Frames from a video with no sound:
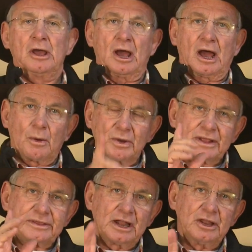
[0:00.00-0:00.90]
I want to
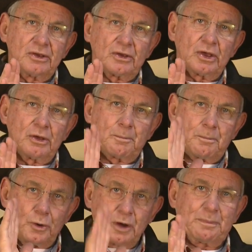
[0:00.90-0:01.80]
tell you,
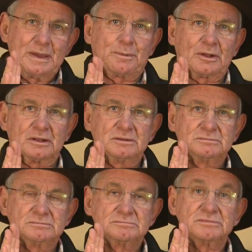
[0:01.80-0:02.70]
poor people,
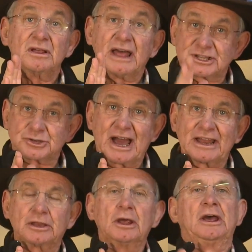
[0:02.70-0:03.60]
that's right,
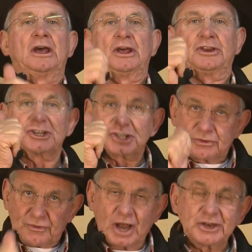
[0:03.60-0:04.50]

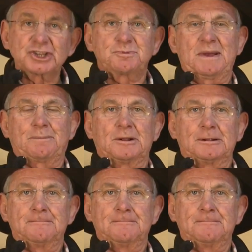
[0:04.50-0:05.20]
disadvantaged people,